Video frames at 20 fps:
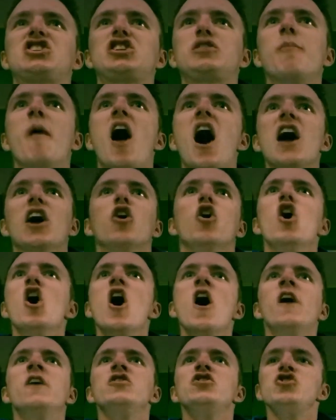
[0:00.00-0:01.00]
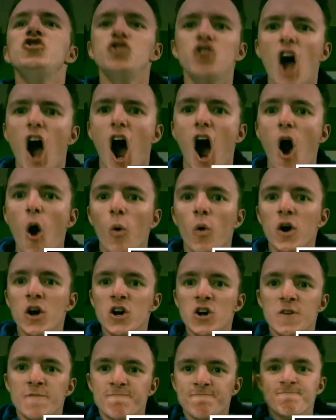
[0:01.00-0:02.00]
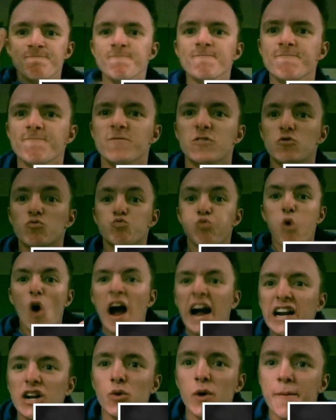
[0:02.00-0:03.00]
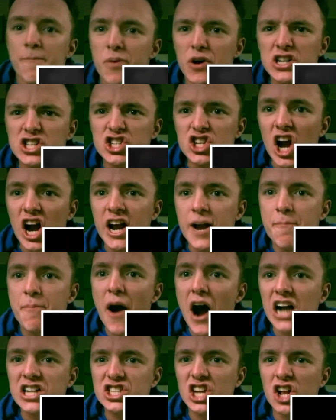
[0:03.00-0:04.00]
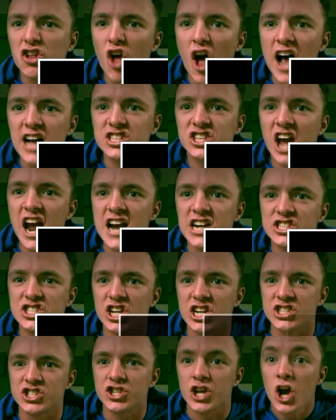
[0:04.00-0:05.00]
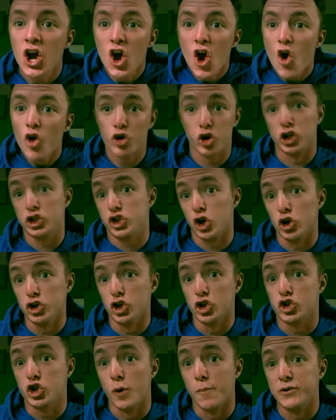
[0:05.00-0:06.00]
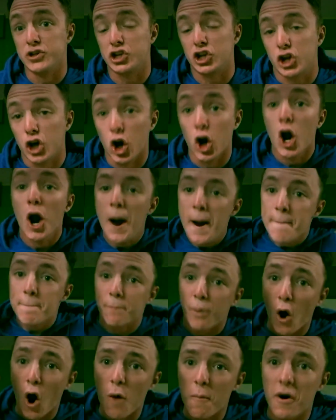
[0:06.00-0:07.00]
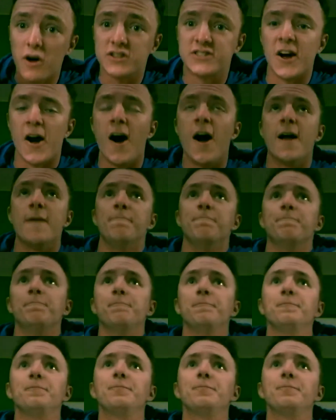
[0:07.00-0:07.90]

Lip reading: smile! No! Why do we put psychopaths in glass cases? Because those are super secure. Promo time!